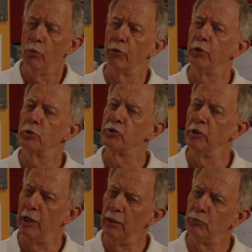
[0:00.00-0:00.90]
Well, there was
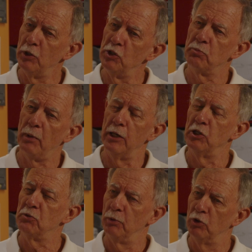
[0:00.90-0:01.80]
an empty
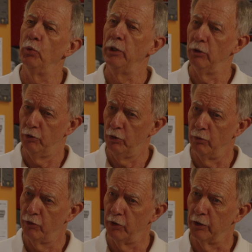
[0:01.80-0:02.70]
space between the two
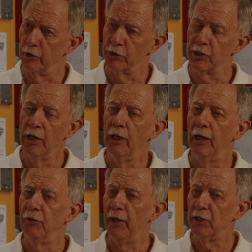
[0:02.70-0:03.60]
theaters,
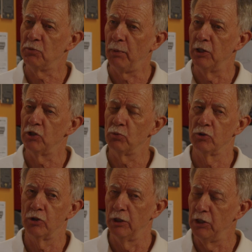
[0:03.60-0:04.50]
and that space
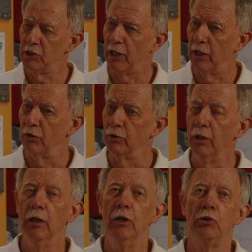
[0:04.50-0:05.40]
was leased out
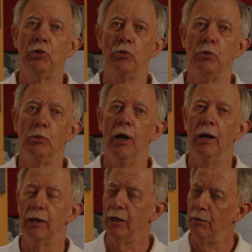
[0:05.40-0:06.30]
to
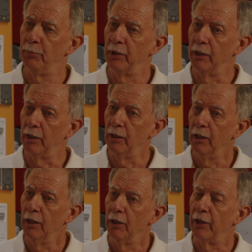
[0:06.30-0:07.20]
a company
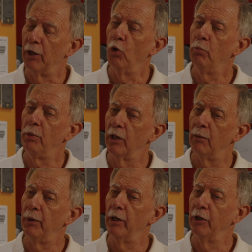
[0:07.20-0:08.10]
that opened
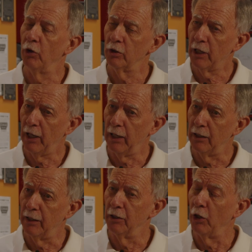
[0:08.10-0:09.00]
up an
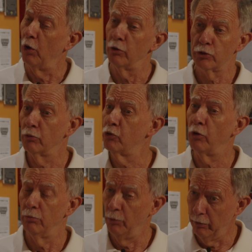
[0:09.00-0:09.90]
arcade, and they also
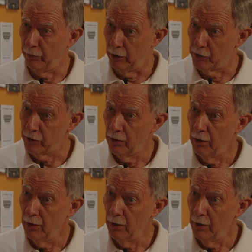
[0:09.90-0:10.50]
showed movies.